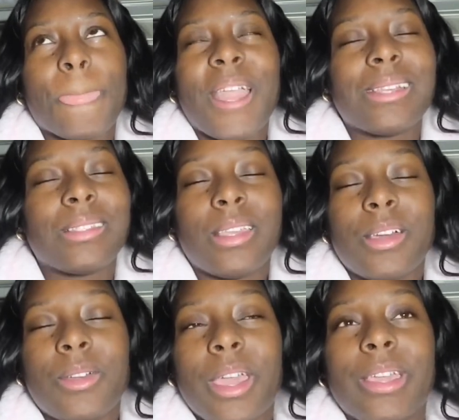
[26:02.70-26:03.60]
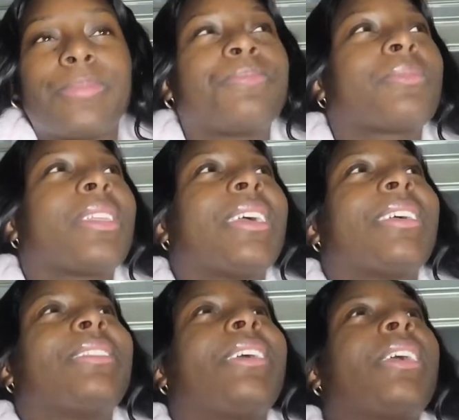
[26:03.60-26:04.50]
I said, yeah, okay.
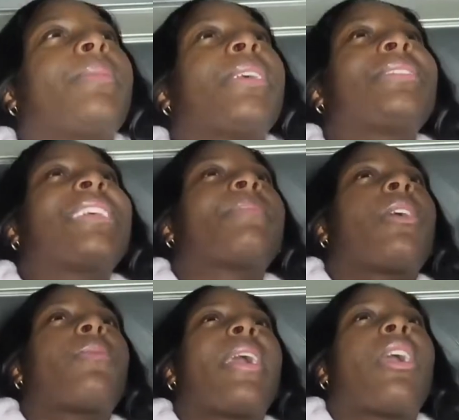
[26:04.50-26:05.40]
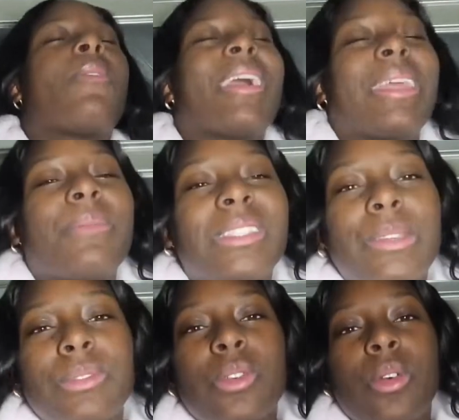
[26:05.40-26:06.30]
Then he telling me, all right, let me see
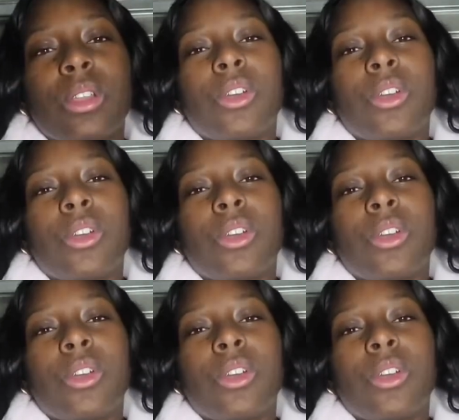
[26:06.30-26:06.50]
what's going